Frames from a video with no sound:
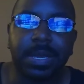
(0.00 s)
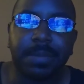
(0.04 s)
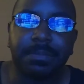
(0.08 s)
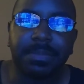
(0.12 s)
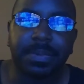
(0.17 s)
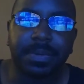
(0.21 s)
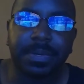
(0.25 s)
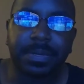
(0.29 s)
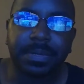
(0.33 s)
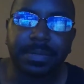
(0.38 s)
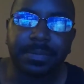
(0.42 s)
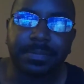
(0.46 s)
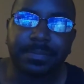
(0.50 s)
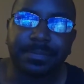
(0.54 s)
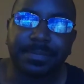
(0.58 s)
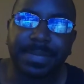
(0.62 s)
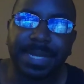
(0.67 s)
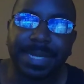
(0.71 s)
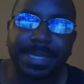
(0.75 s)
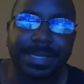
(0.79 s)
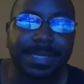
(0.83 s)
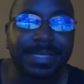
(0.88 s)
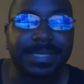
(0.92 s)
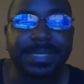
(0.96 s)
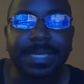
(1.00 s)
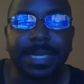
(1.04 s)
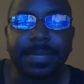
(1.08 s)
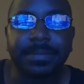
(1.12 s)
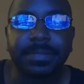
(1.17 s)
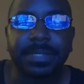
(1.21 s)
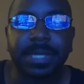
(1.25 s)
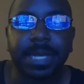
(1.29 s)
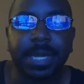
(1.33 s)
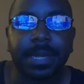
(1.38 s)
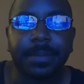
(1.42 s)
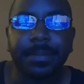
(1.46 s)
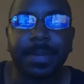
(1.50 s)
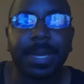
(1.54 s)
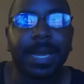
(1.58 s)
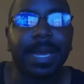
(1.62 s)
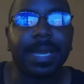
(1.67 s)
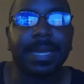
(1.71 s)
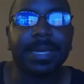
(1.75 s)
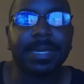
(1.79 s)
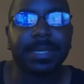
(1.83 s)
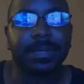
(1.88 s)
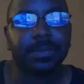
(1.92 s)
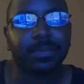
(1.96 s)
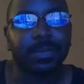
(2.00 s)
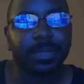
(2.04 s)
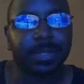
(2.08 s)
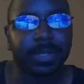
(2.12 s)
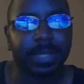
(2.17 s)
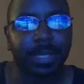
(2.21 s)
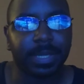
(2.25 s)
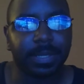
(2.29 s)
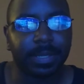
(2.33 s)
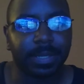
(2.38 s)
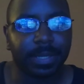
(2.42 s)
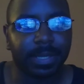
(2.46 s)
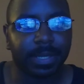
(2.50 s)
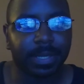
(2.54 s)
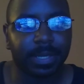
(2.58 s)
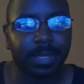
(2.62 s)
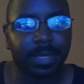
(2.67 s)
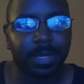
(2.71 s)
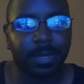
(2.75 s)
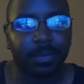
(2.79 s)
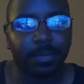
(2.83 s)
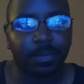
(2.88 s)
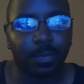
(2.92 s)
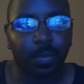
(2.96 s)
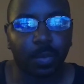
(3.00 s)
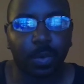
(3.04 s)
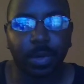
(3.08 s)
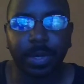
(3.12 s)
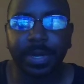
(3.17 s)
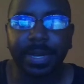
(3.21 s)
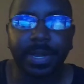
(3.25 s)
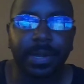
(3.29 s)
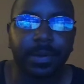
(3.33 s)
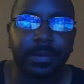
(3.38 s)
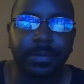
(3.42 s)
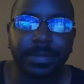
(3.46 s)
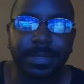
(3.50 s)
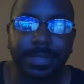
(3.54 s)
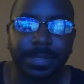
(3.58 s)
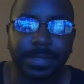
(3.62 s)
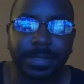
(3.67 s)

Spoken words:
but at the same time I didn't really like work out